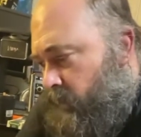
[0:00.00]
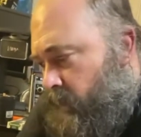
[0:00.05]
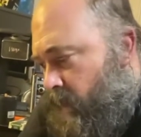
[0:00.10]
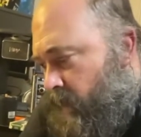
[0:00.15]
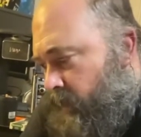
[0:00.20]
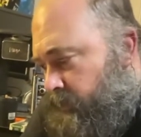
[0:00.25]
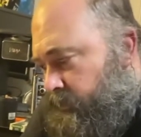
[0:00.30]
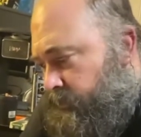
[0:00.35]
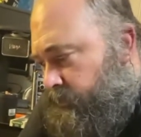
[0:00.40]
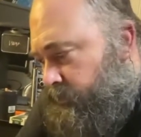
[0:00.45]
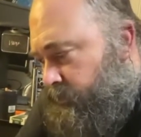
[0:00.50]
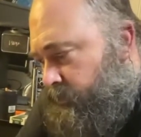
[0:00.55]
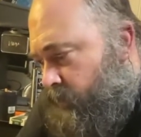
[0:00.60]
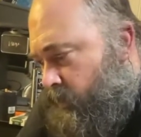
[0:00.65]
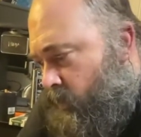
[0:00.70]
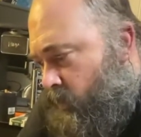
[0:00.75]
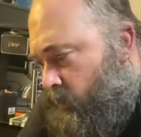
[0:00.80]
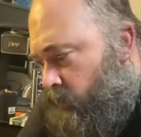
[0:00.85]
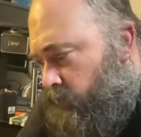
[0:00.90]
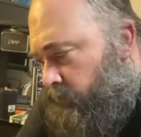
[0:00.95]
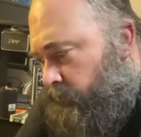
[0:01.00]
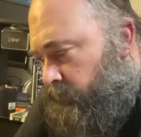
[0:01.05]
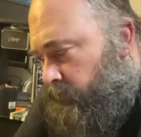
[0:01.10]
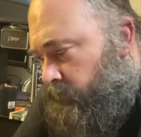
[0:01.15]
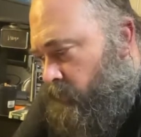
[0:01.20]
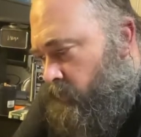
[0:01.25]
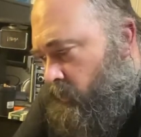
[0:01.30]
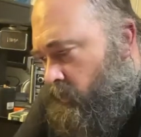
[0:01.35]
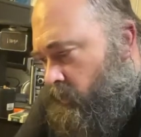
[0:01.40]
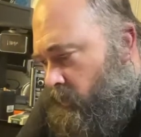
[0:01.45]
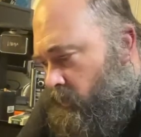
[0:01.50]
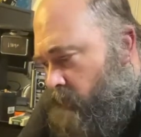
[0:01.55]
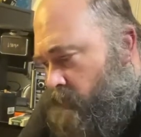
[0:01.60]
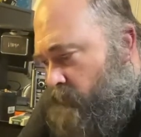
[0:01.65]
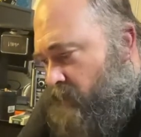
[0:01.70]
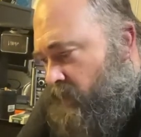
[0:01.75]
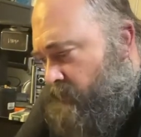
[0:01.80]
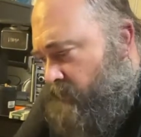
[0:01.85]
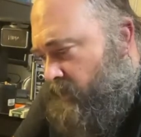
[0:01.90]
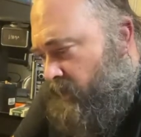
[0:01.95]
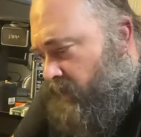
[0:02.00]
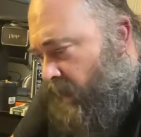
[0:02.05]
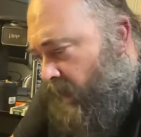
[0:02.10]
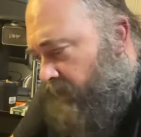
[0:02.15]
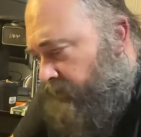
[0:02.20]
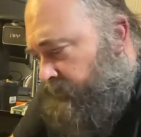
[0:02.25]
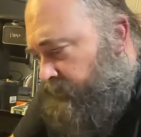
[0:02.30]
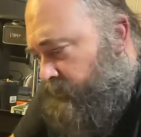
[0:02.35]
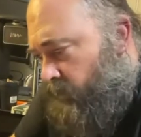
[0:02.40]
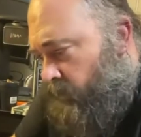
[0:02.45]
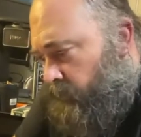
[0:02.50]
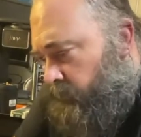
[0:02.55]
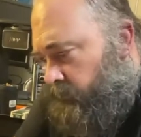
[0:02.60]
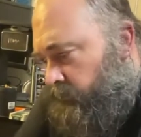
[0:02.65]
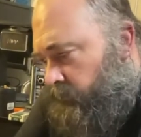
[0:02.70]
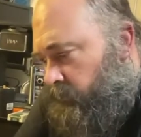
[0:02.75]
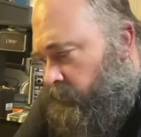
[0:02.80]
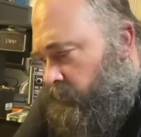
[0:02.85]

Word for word: Etrioz. Mimi Etrioz.